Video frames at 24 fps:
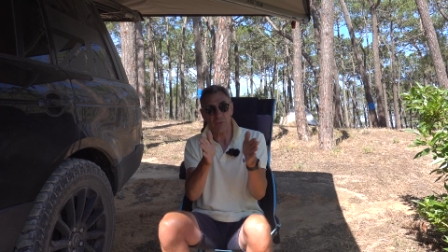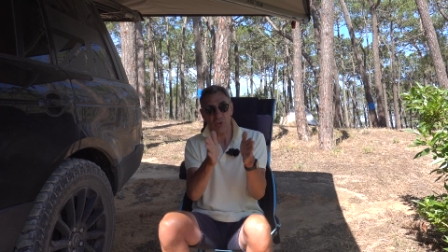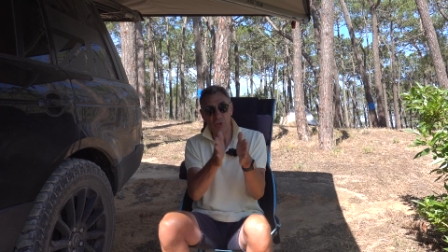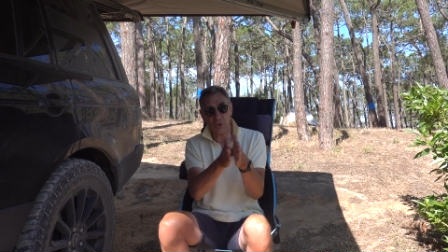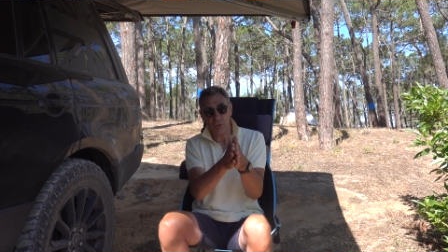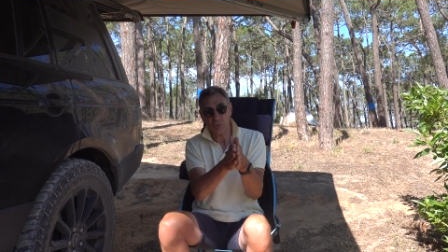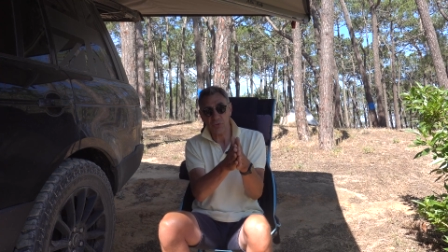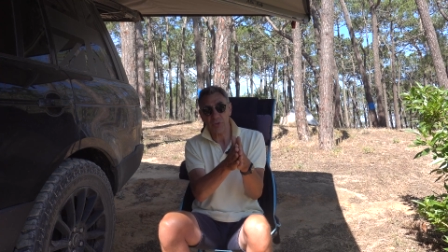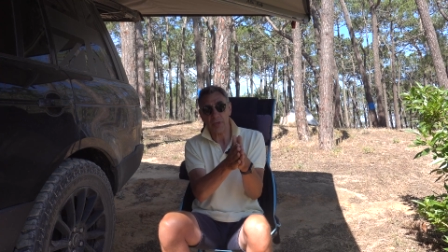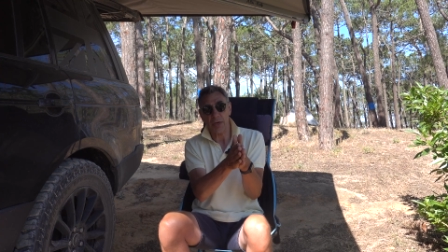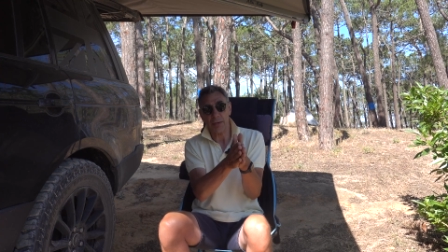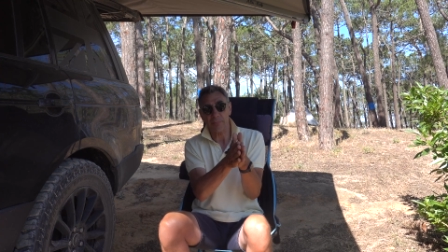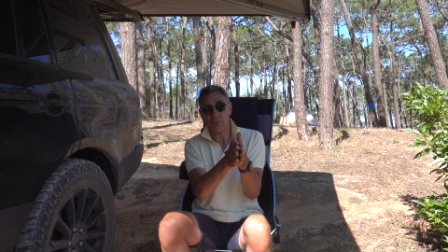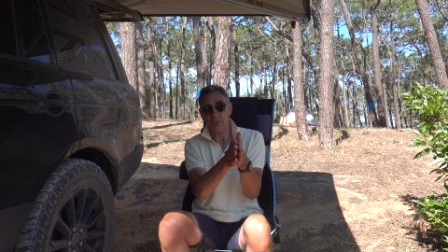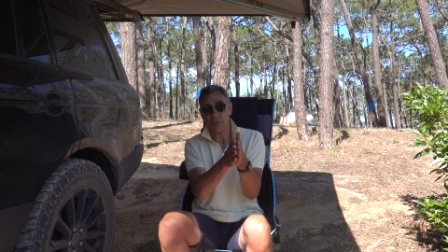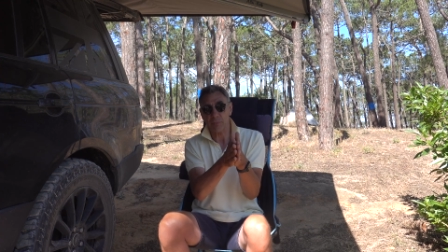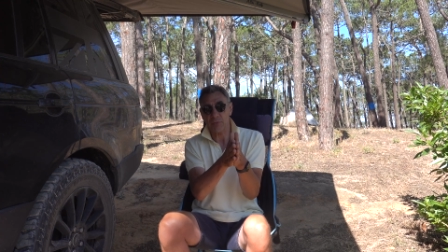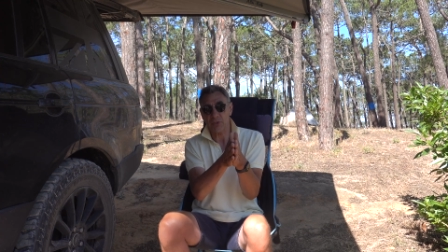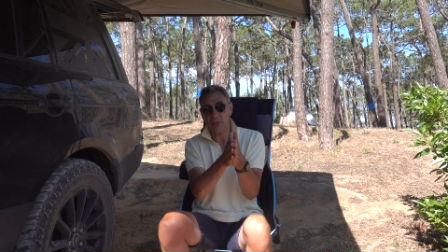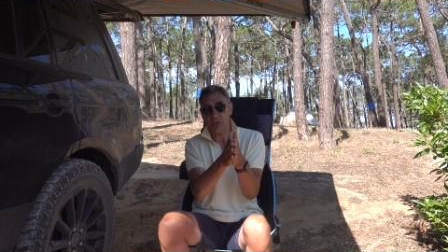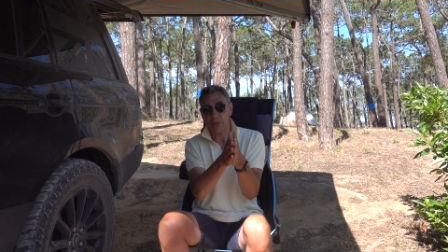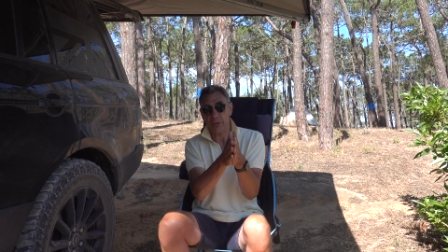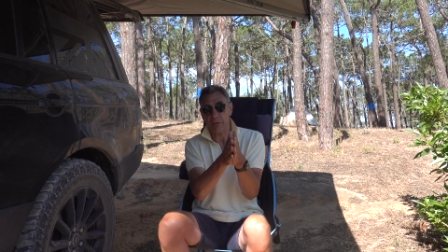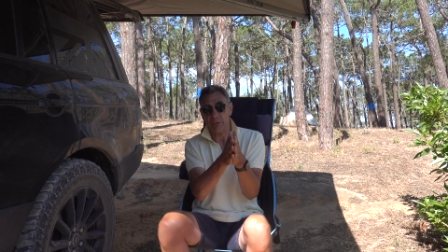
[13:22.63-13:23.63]
2 types of
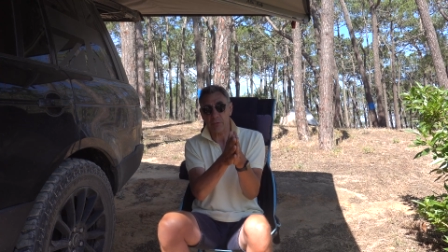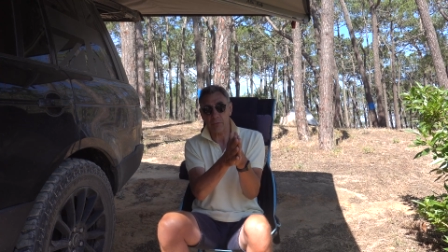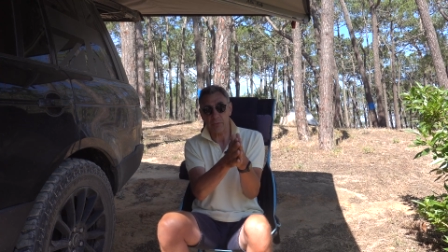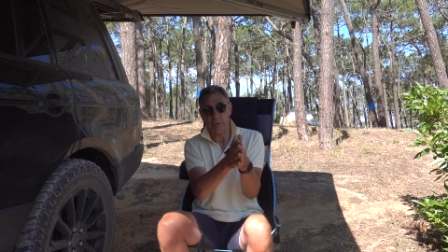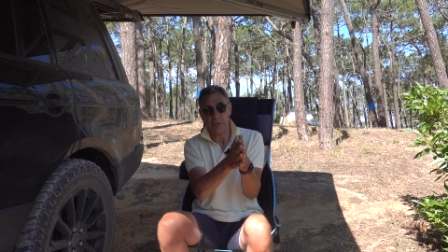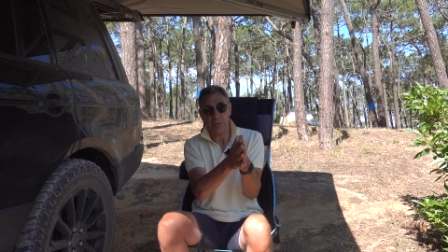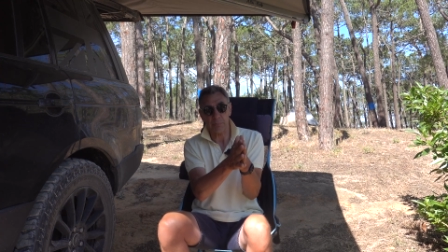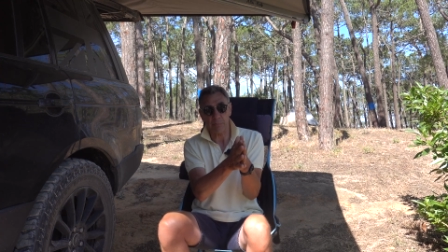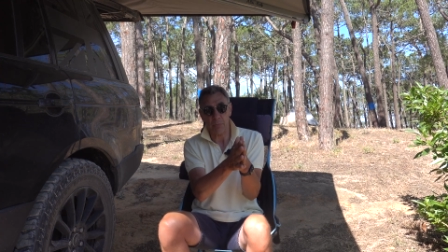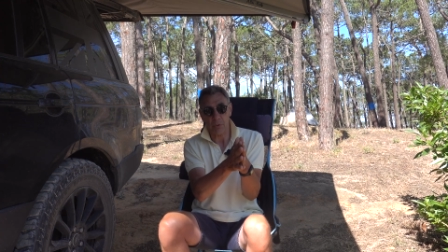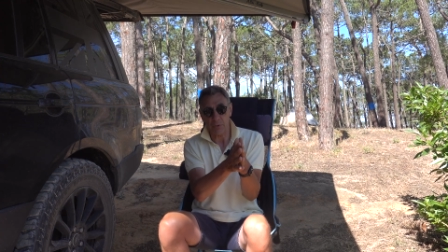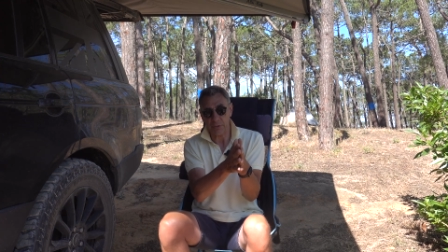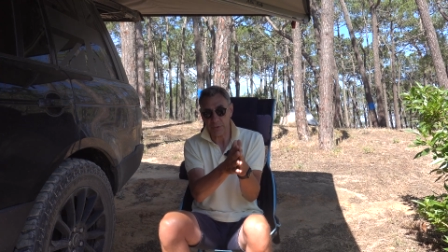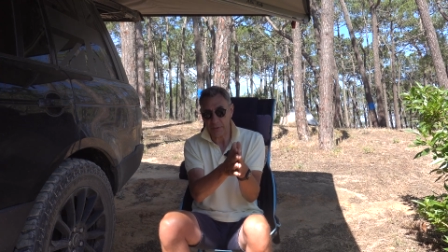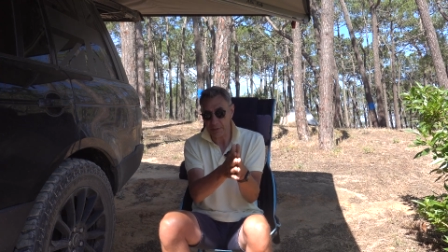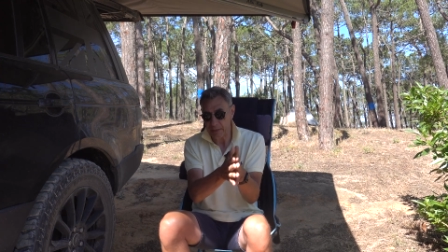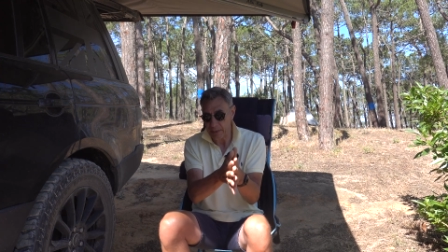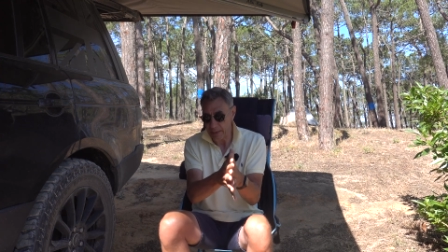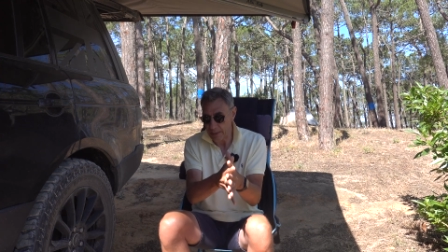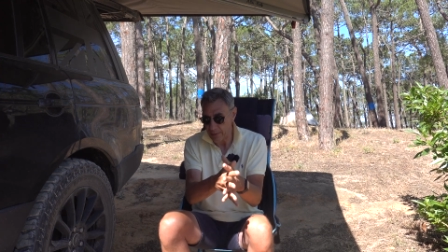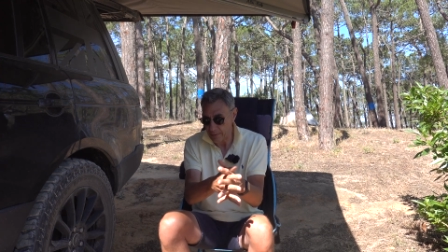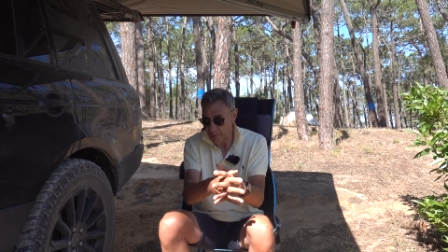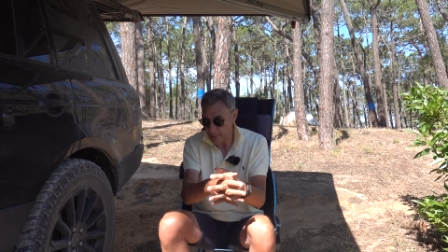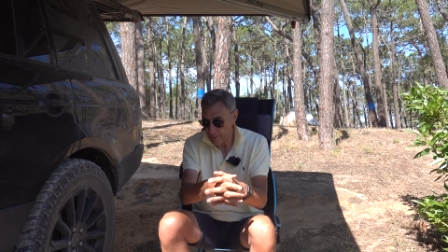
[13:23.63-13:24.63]
material that is bonded
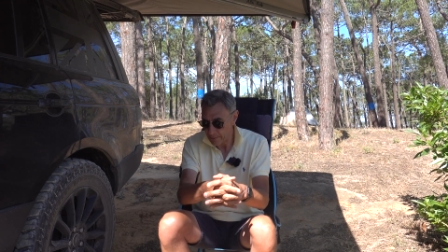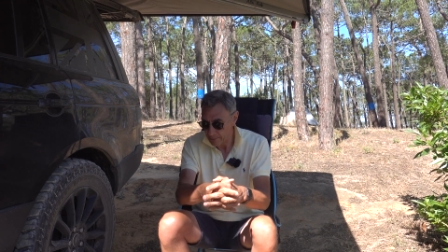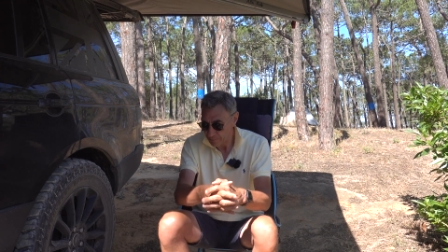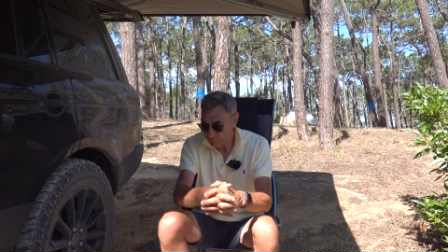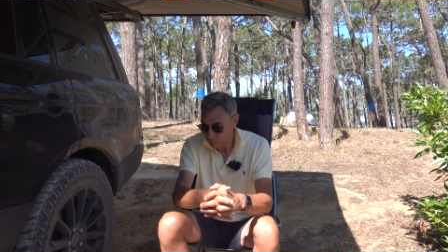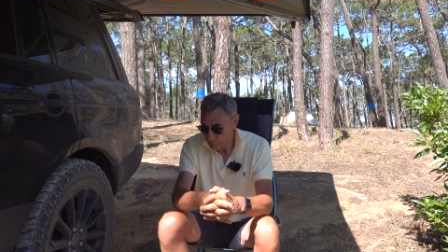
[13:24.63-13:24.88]
together.